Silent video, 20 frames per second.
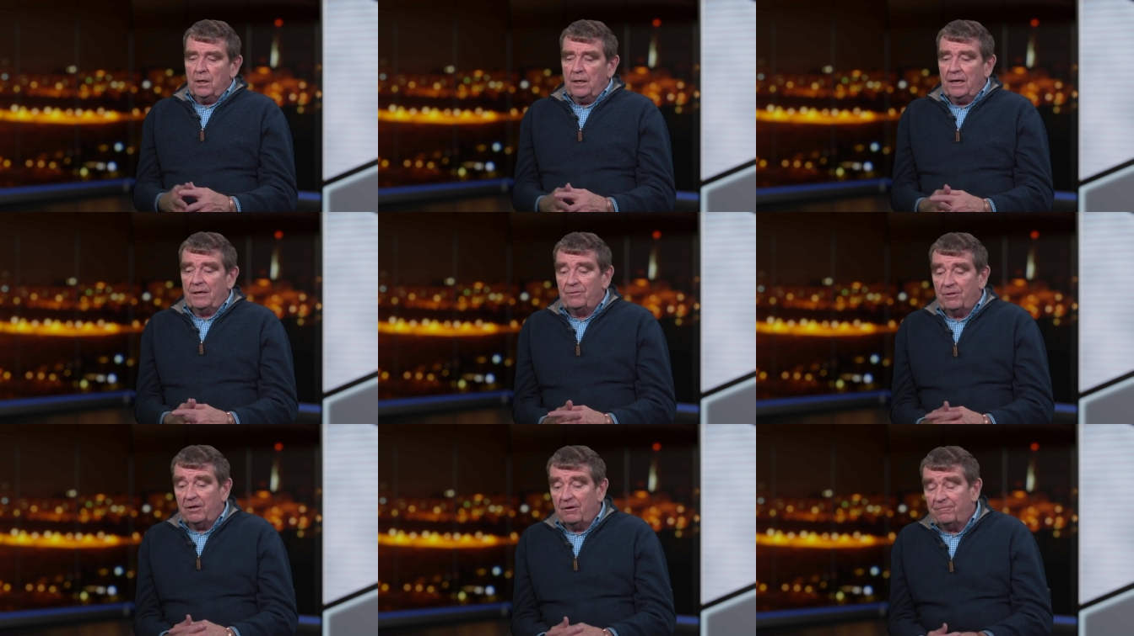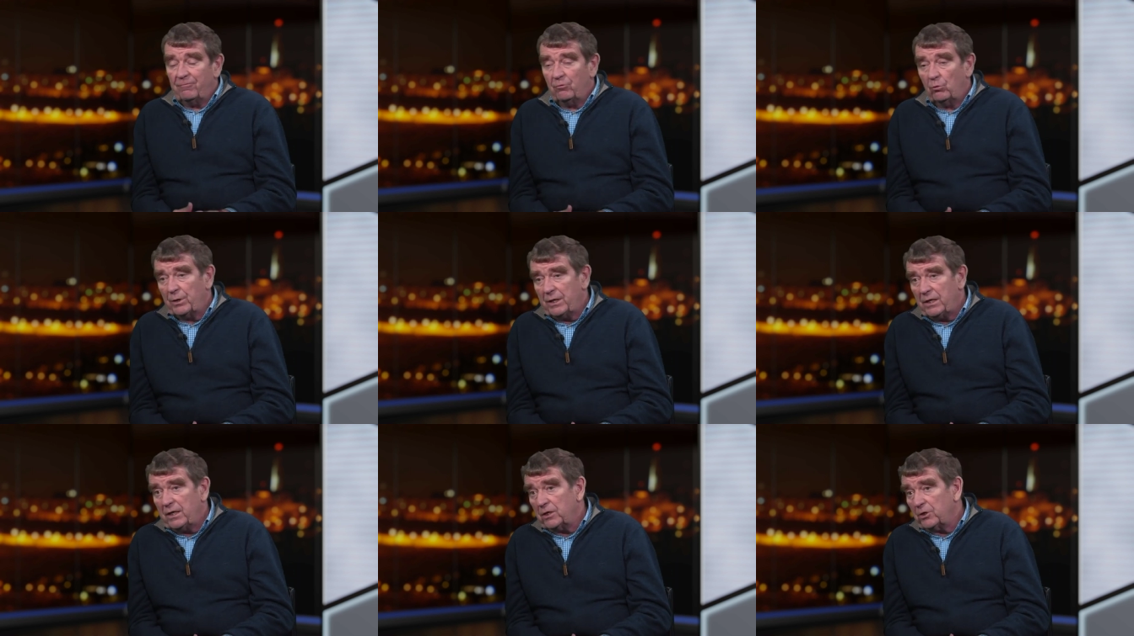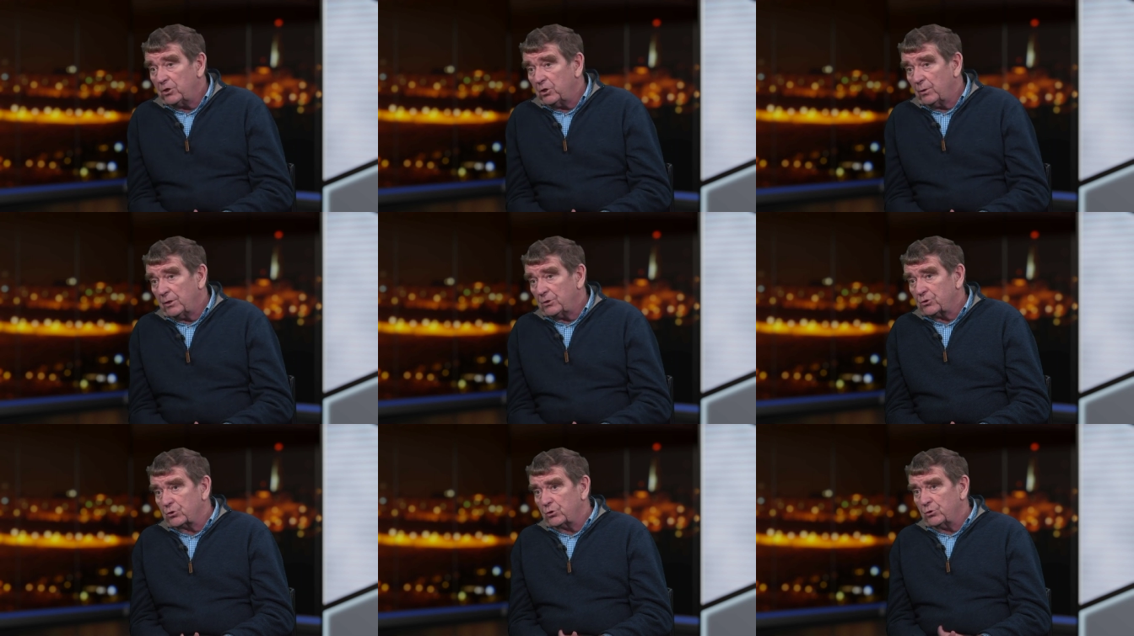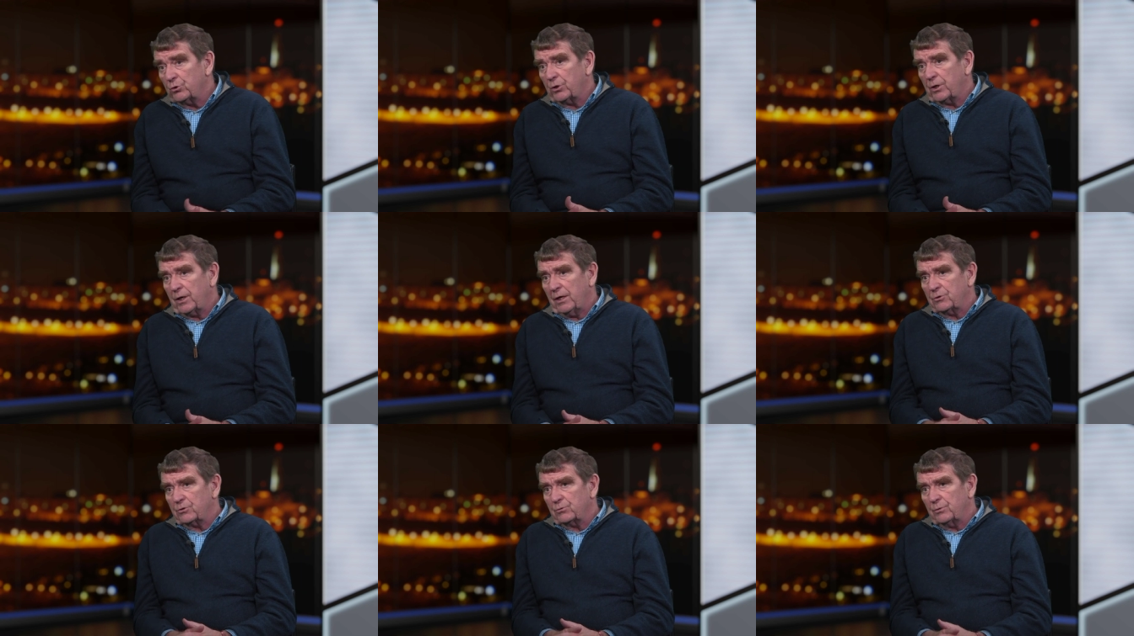And therefore, we need a UN Security
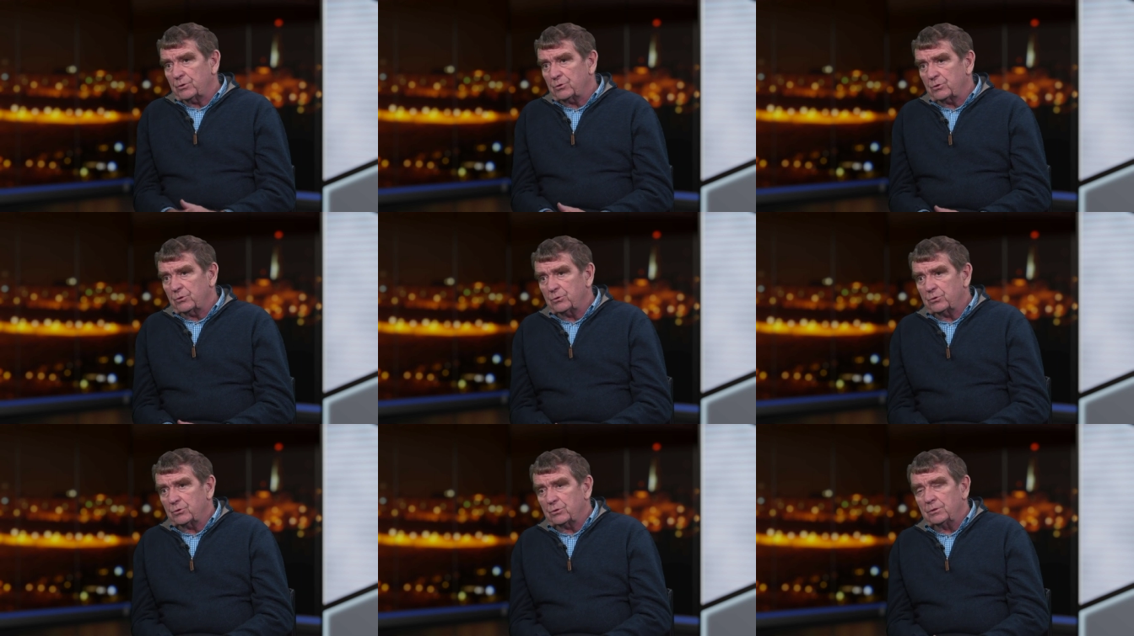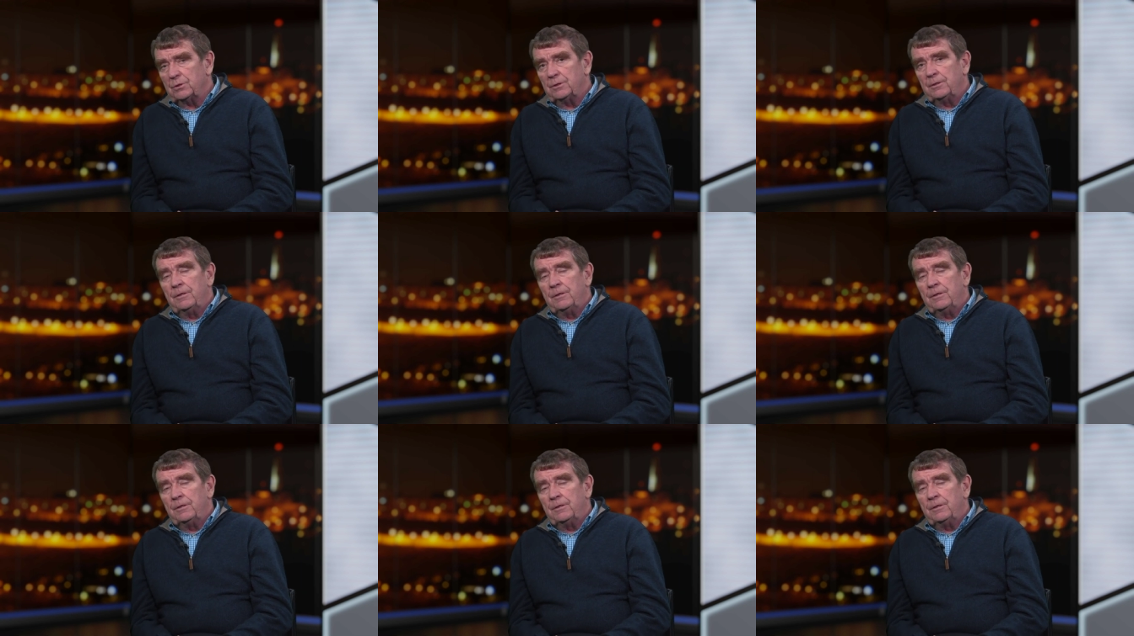Council resolution.